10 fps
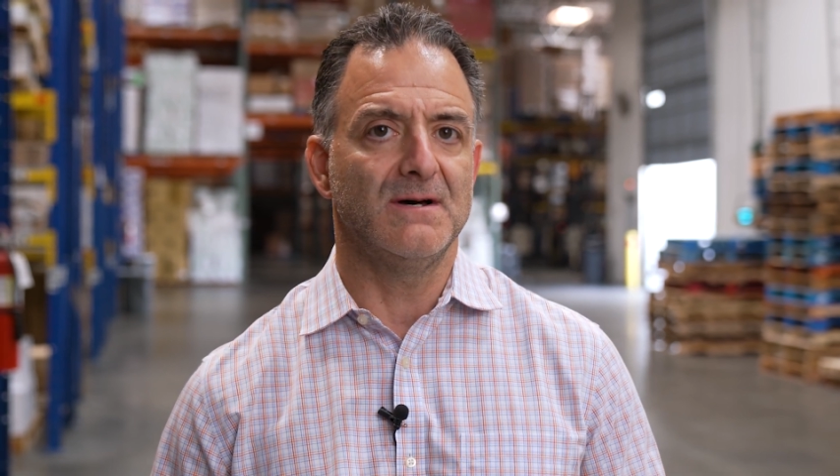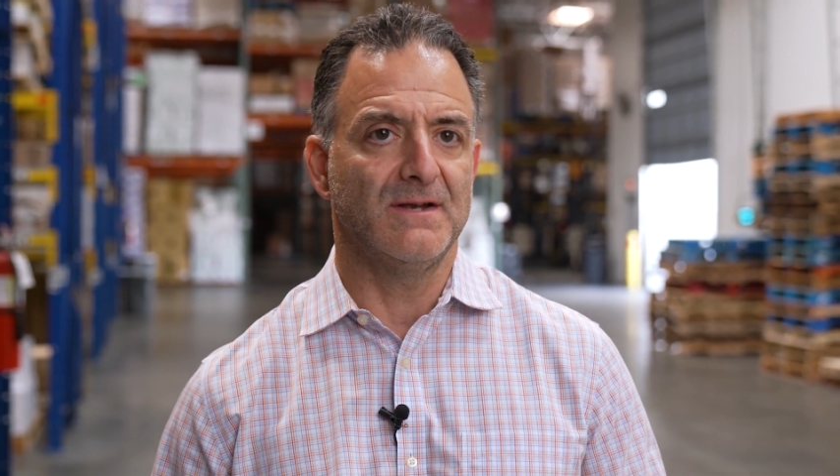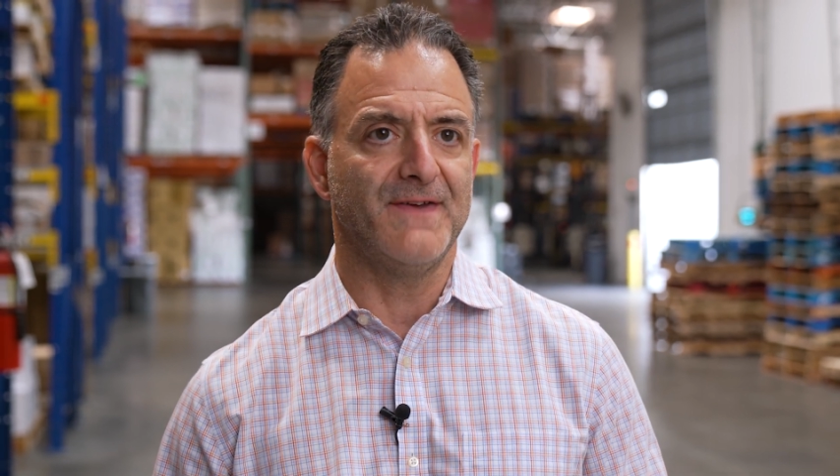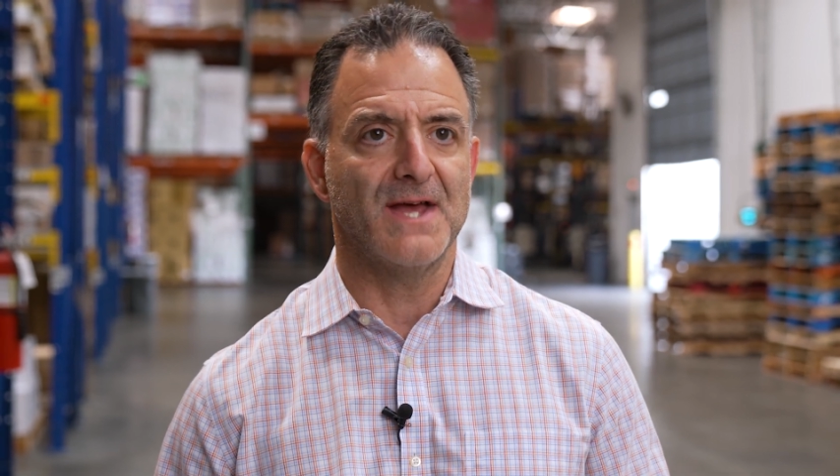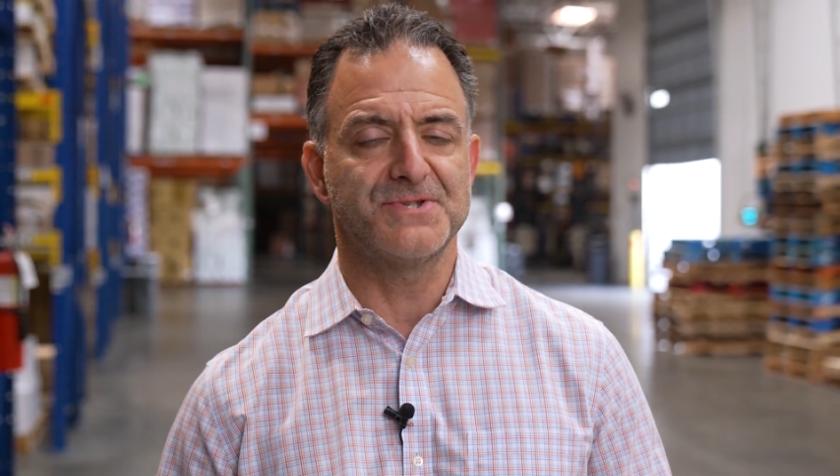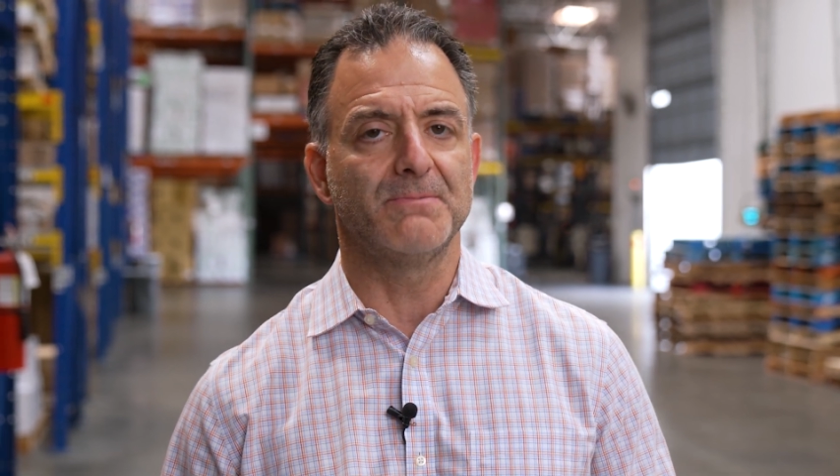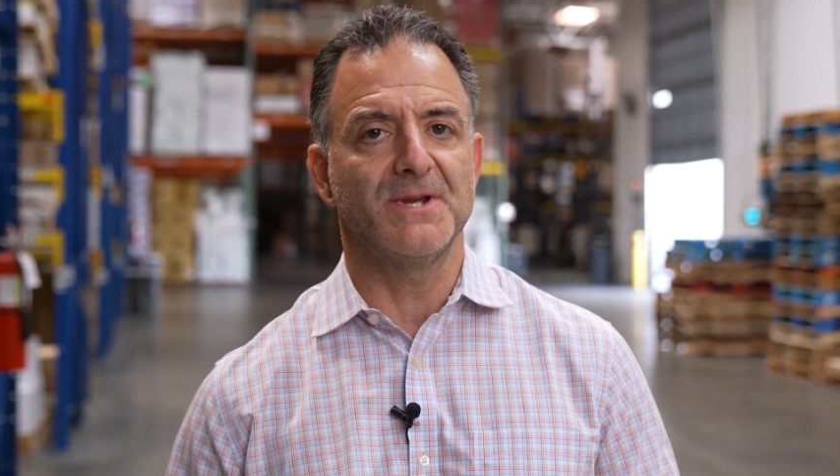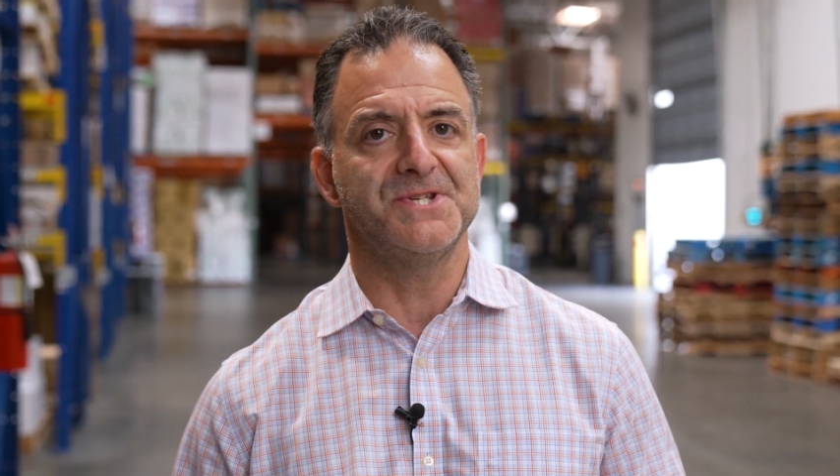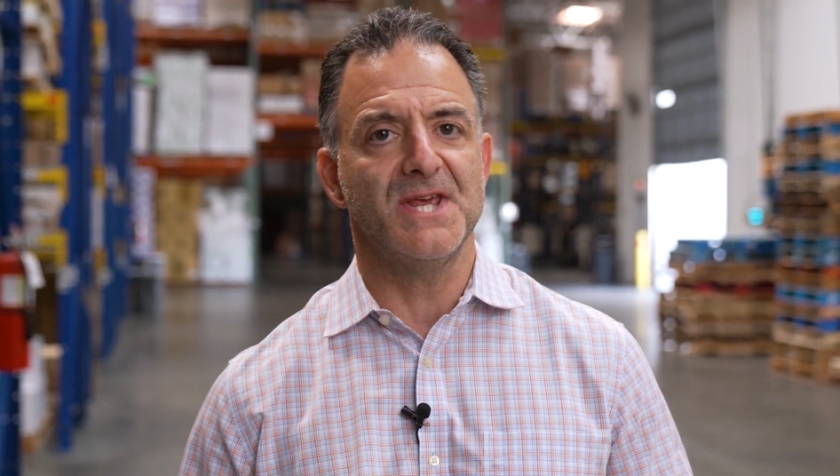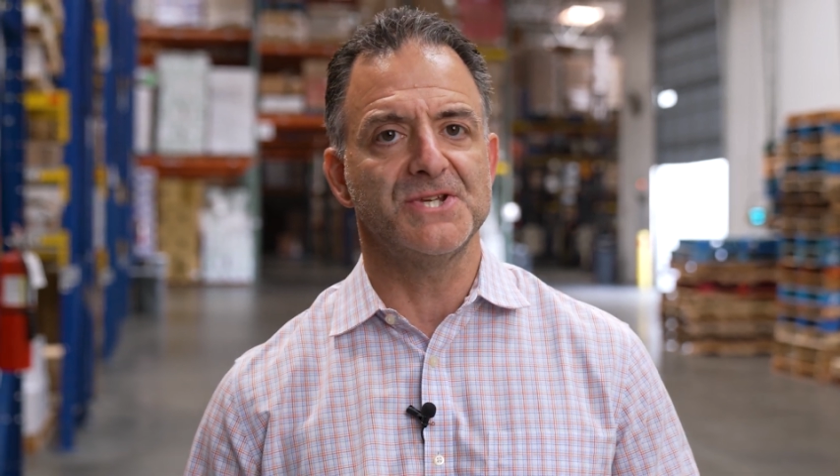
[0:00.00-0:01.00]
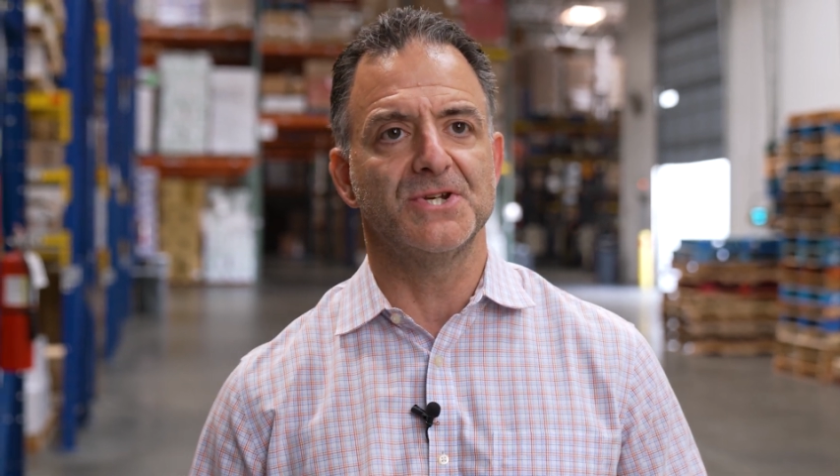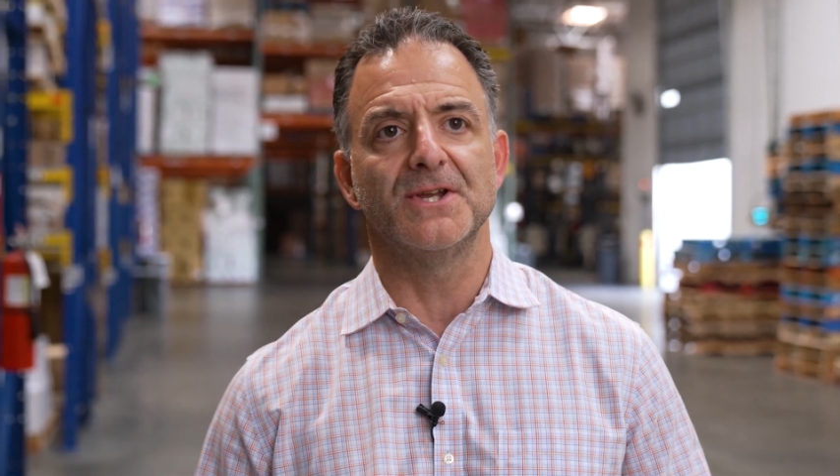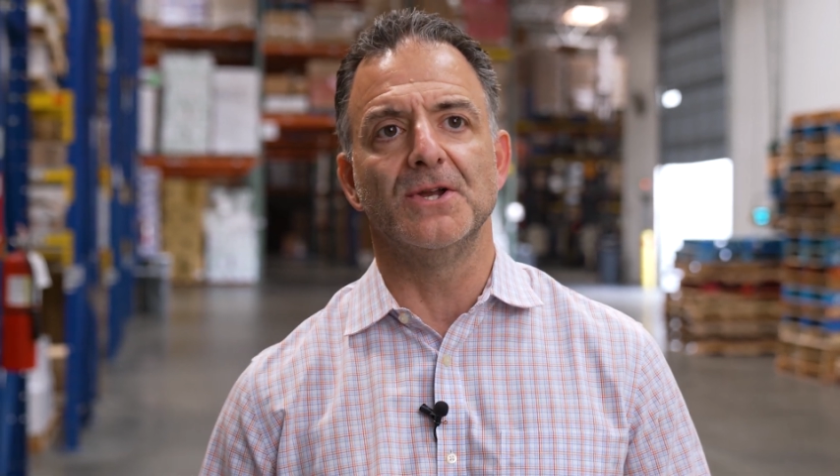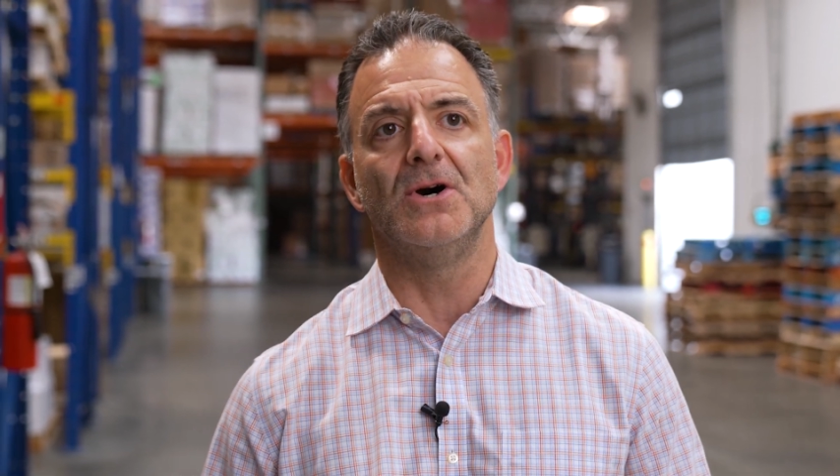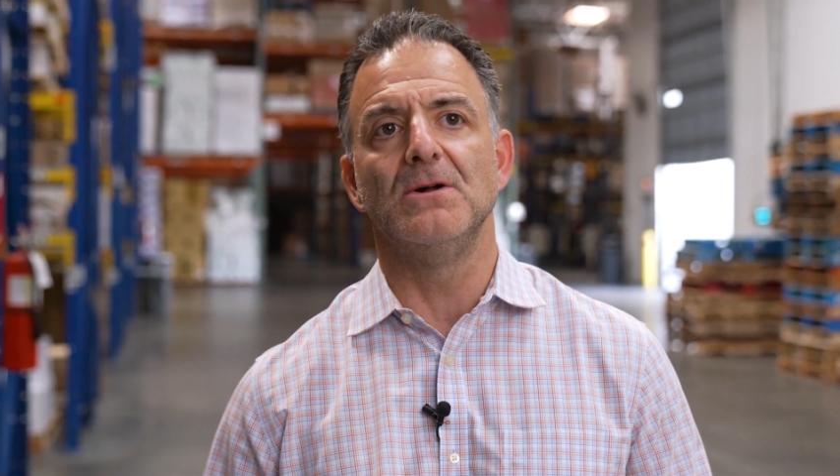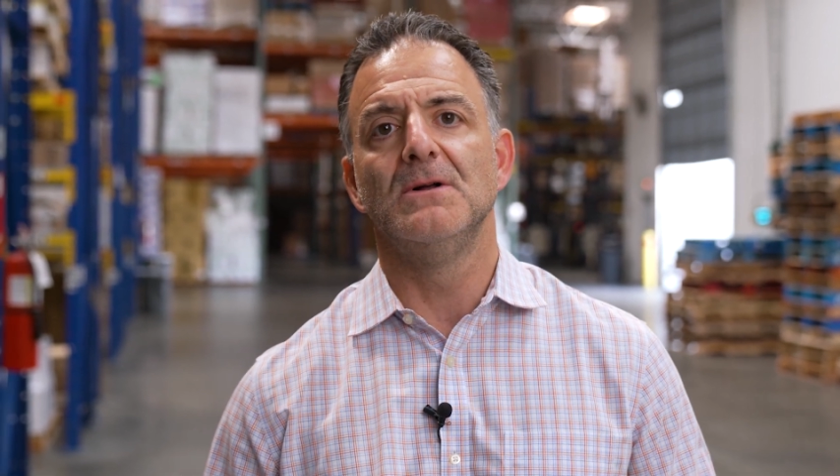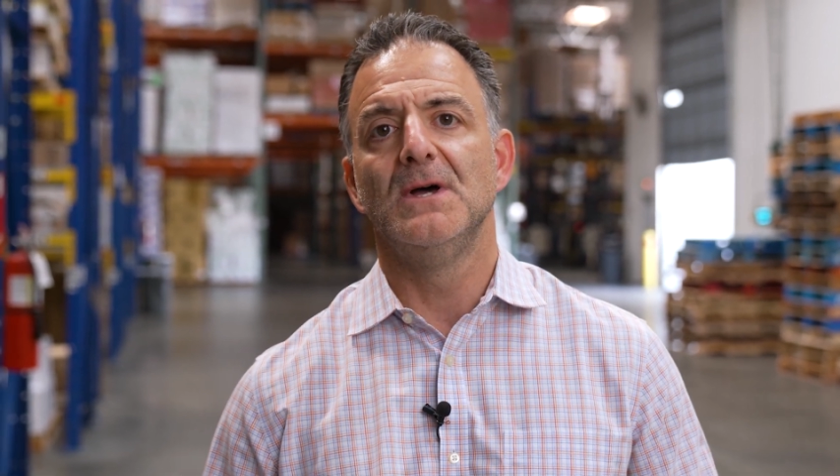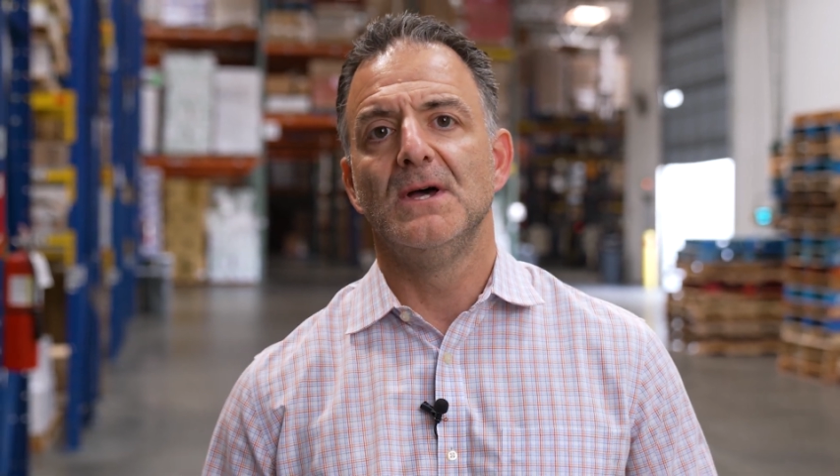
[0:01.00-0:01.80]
advanced depreciation and all